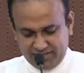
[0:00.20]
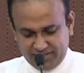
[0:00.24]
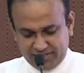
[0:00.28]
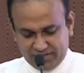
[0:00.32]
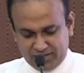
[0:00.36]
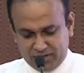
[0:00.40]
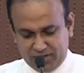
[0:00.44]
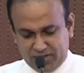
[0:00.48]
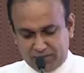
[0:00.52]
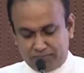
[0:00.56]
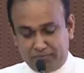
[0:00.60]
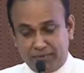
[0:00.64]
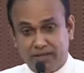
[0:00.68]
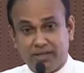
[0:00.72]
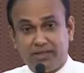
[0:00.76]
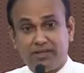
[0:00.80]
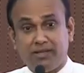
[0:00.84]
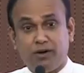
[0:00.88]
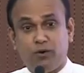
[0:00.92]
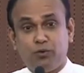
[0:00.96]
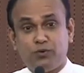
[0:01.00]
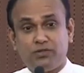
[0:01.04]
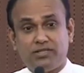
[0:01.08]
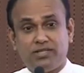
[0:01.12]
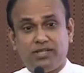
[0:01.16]
So let me at the
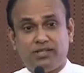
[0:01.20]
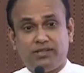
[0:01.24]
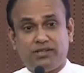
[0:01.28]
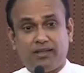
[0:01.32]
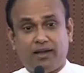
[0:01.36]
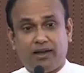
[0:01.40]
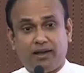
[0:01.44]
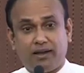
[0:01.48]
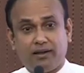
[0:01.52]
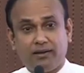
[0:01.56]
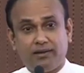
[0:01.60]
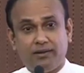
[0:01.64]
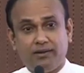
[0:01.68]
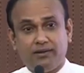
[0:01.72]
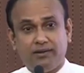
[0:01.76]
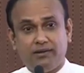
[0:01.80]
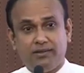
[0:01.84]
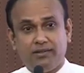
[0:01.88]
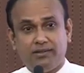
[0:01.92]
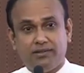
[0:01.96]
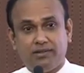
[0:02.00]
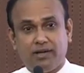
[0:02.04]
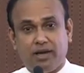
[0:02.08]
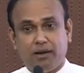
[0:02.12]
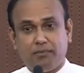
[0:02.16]
outset thank
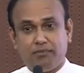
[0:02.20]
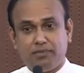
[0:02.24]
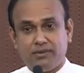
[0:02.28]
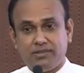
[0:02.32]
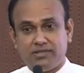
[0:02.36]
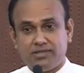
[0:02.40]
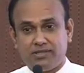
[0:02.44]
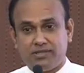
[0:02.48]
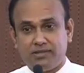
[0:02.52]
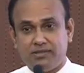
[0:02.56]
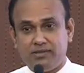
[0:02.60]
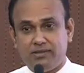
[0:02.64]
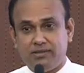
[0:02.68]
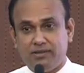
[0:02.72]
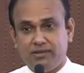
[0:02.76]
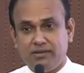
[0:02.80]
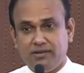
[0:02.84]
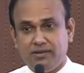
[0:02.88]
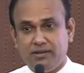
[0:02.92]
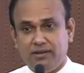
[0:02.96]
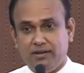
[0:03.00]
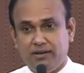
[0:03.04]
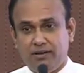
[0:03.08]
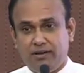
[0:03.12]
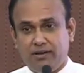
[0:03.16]
Chairperson,
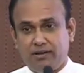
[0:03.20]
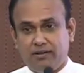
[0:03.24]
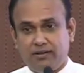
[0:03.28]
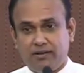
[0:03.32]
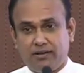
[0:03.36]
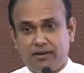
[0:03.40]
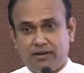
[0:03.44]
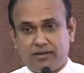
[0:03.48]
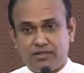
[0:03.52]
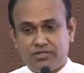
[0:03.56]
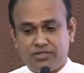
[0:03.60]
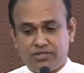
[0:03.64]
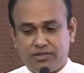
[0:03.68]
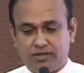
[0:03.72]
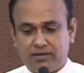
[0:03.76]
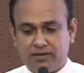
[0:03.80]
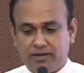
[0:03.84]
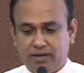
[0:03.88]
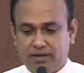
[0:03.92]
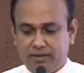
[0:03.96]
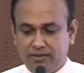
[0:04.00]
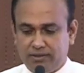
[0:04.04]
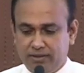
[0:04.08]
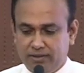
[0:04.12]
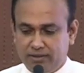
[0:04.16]
Director General
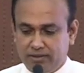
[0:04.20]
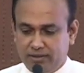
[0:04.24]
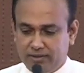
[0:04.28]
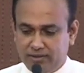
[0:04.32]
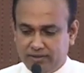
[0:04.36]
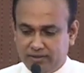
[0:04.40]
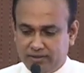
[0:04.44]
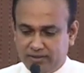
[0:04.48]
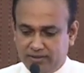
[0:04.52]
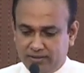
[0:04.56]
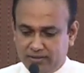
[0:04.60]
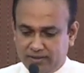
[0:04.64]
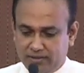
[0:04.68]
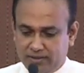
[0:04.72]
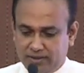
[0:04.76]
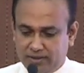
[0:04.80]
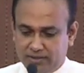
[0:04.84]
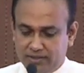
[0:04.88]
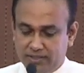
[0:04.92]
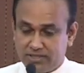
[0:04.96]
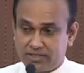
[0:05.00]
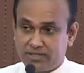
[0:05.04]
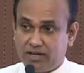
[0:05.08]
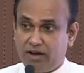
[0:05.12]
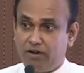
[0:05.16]
and
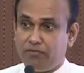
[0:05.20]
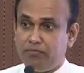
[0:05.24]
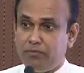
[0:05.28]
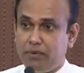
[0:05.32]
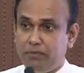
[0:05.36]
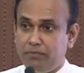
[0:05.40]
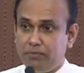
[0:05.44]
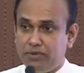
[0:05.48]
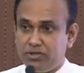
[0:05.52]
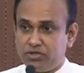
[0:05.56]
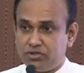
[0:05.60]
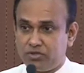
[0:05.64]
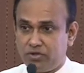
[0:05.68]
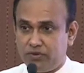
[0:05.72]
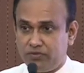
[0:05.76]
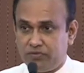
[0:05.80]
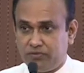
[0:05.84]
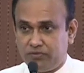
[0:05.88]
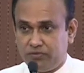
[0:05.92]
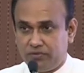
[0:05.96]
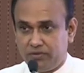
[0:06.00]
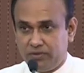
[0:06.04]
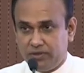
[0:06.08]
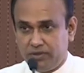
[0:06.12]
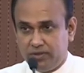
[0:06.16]
the staff members
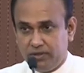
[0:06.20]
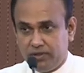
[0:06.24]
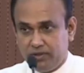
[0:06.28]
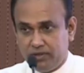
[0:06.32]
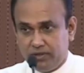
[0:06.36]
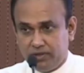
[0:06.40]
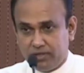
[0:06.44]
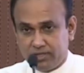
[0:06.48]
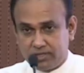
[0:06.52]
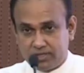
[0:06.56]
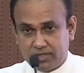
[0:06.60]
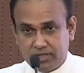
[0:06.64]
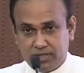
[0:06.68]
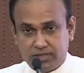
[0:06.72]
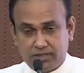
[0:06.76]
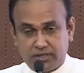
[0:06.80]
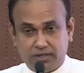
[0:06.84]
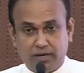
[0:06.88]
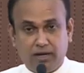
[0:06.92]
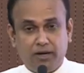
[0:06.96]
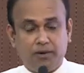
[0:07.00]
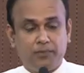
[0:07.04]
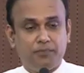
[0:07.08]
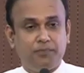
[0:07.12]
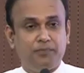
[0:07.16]
of
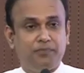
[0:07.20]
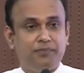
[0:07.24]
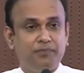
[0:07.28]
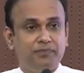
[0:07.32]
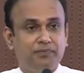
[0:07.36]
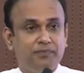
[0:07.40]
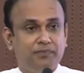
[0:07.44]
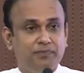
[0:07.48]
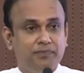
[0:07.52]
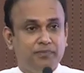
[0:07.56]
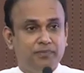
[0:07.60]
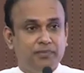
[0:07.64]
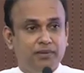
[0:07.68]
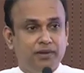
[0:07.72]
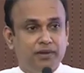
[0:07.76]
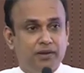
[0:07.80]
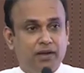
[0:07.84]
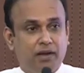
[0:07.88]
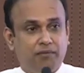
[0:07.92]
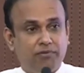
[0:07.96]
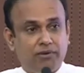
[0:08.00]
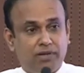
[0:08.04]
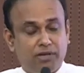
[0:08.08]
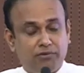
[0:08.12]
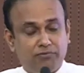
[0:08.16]
SLITA
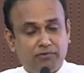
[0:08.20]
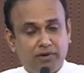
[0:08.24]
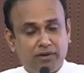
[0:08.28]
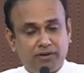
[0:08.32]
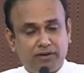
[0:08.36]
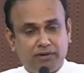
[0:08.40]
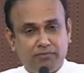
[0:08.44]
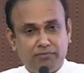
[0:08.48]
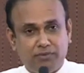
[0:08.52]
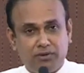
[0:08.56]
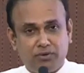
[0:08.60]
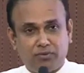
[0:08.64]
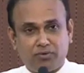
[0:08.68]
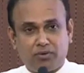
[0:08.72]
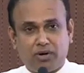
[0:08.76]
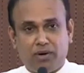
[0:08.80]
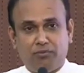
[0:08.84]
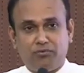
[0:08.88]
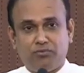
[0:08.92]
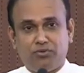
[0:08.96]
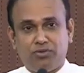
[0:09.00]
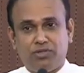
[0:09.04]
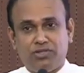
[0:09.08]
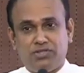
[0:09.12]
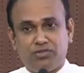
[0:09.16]
having invited me to
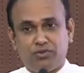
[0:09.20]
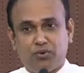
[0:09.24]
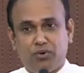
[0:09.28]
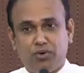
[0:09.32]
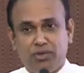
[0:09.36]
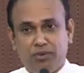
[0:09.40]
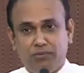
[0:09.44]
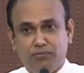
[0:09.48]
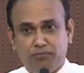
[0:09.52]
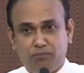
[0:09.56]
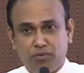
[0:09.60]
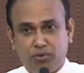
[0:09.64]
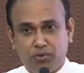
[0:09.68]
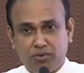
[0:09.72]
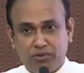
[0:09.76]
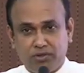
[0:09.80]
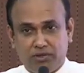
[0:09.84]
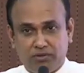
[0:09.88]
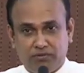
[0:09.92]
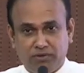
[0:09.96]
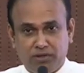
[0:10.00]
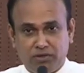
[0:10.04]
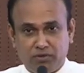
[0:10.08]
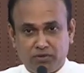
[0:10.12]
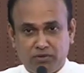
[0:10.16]
come to this all important
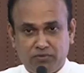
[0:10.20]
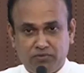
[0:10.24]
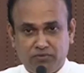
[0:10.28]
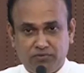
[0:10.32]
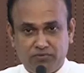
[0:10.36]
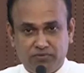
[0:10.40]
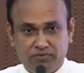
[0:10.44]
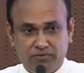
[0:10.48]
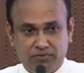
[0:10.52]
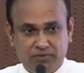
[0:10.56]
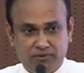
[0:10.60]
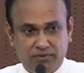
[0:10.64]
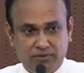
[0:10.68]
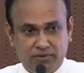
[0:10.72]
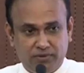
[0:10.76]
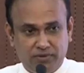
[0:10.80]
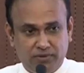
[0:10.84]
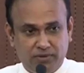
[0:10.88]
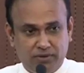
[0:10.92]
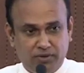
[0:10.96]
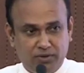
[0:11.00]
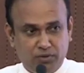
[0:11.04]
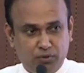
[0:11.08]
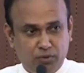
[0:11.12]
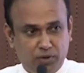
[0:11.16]
event of
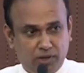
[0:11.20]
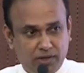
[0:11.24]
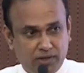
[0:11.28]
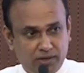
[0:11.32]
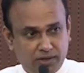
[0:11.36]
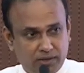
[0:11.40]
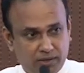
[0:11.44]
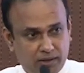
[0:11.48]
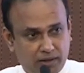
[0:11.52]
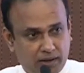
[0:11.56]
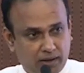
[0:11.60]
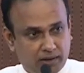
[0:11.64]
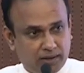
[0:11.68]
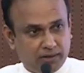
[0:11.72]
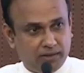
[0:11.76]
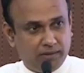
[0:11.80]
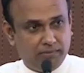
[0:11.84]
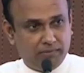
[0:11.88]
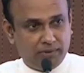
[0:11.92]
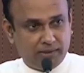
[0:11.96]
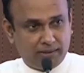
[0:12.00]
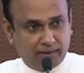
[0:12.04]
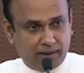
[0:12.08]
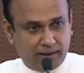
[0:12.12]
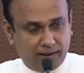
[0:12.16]
your
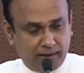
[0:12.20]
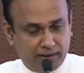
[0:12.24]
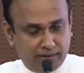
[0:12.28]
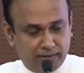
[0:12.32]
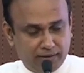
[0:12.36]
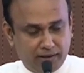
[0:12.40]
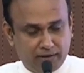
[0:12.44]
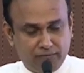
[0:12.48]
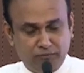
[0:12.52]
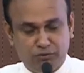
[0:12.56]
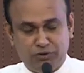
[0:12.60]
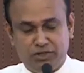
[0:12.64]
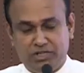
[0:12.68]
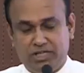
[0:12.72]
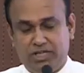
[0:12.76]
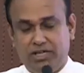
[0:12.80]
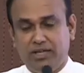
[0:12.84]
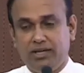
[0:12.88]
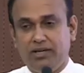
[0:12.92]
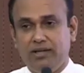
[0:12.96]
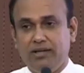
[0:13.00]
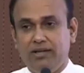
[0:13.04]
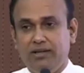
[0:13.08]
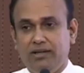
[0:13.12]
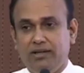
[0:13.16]
academic calendar, I would say,